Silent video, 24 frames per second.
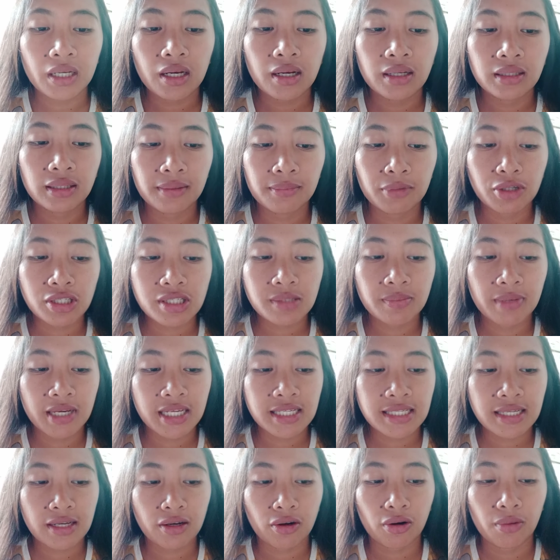the most
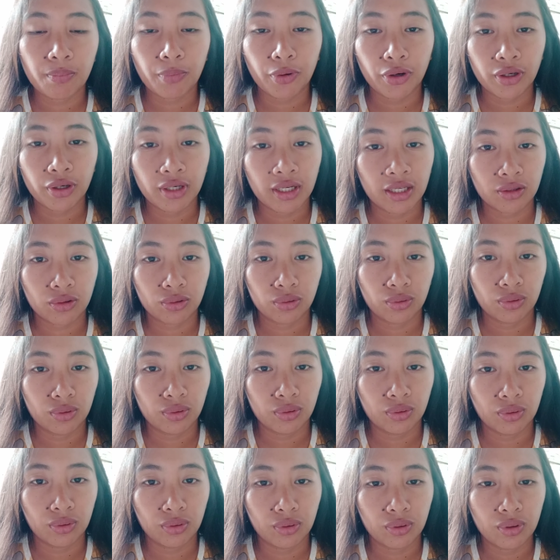basic component
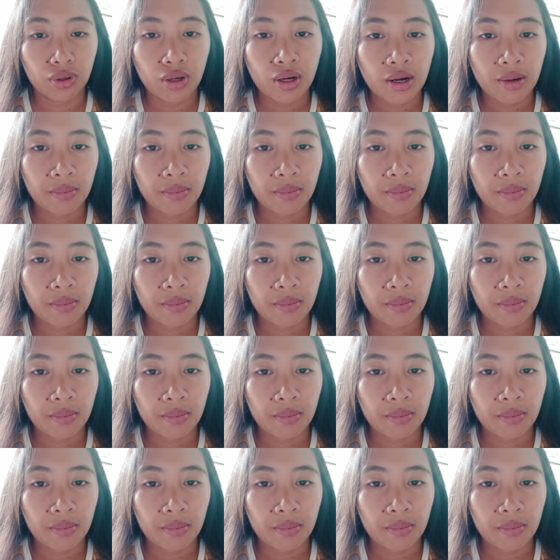to